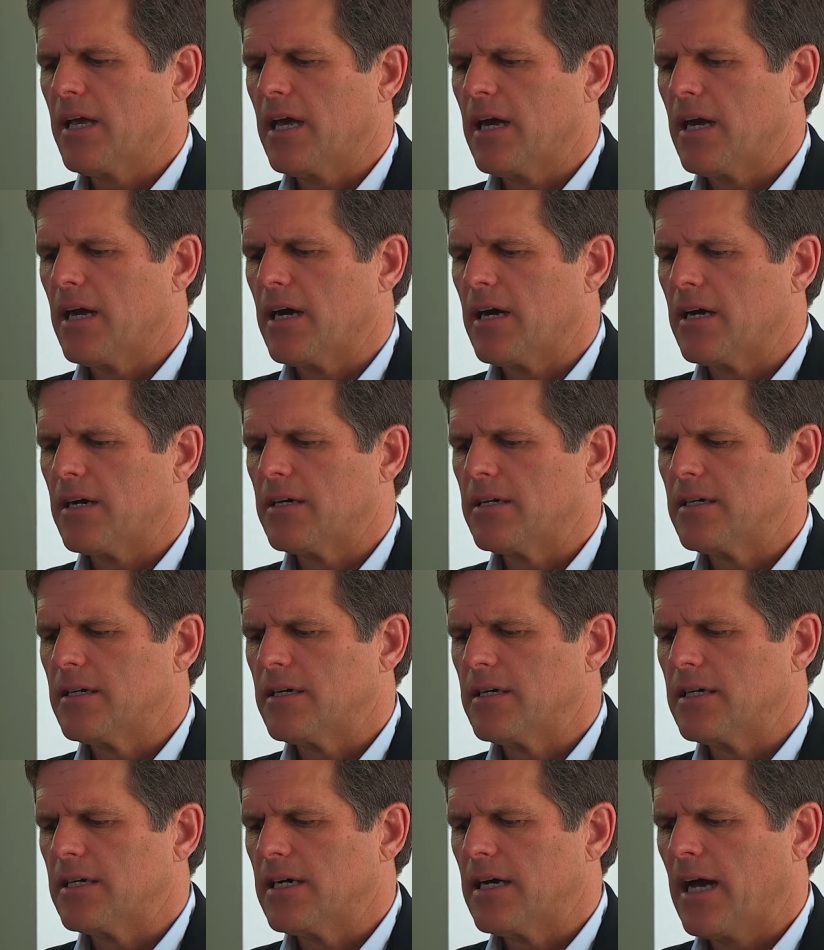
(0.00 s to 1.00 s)

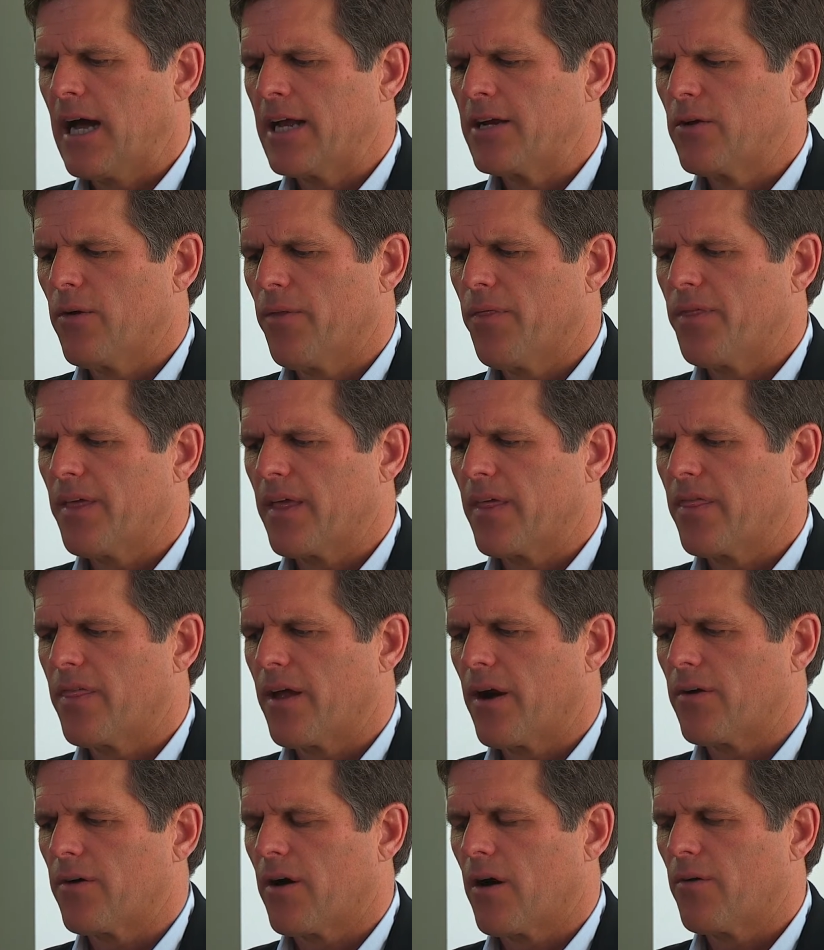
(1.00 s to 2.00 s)

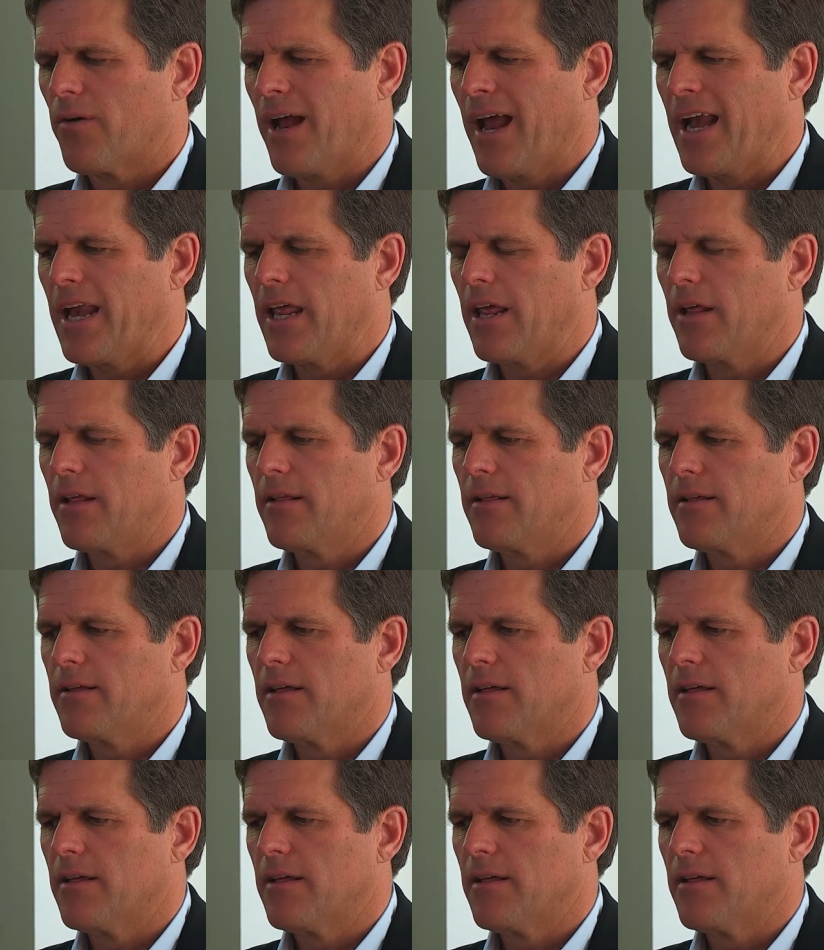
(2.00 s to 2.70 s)
there are any.